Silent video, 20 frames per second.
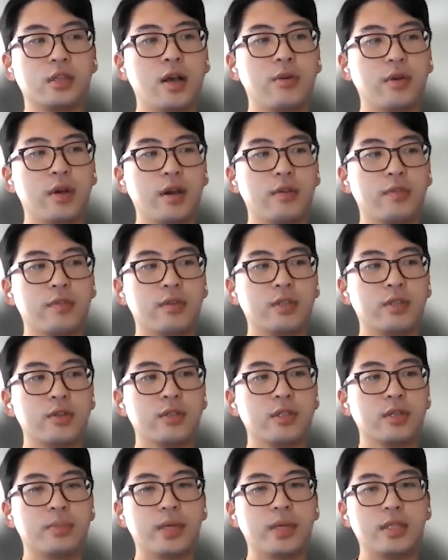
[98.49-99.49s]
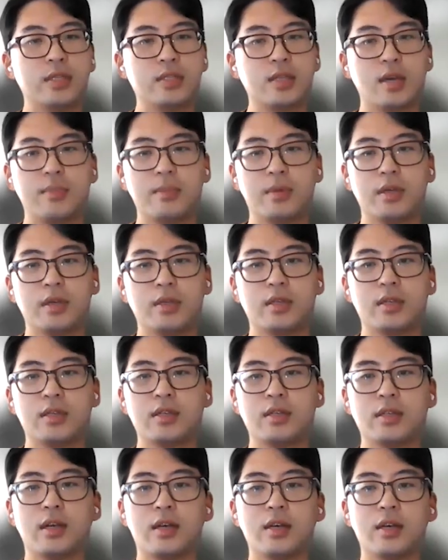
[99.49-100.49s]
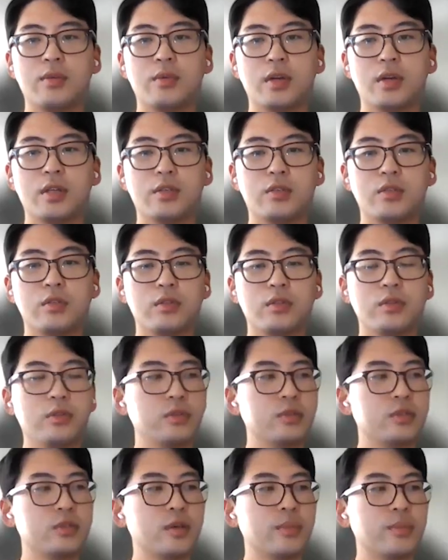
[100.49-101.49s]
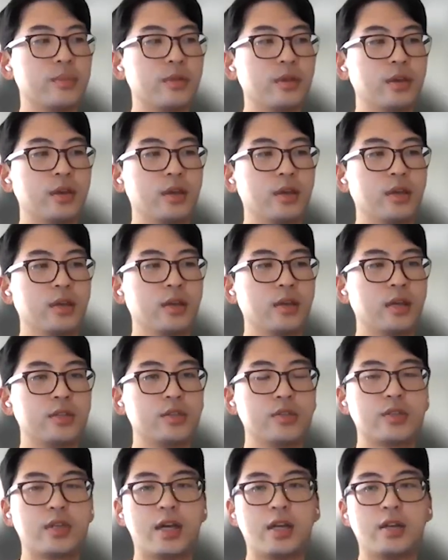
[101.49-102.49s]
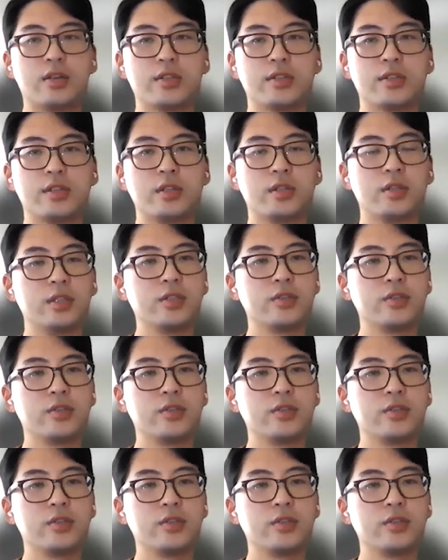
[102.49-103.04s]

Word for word: However, during the pandemic, I wanted to do something as a side hustle.